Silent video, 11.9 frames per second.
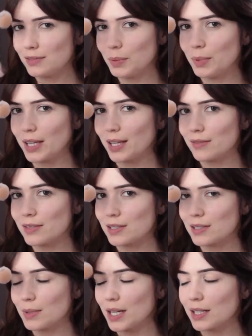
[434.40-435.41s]
the Blank Canvas
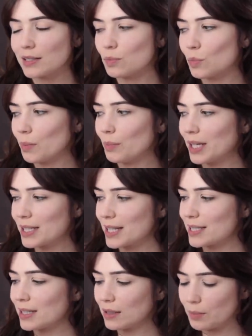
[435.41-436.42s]
Cosmetics one because it
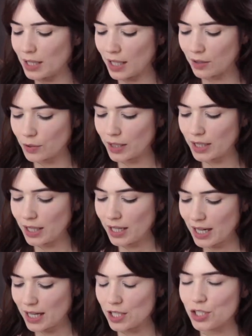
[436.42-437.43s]
has a little bit of yellow in it,
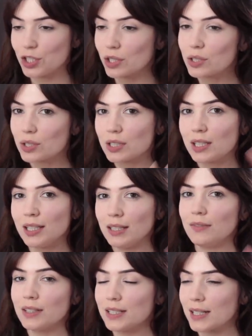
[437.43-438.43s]
and it just
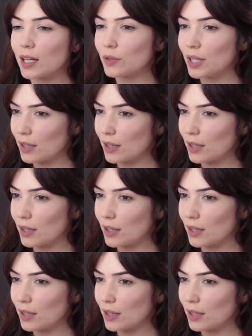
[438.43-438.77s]
evens out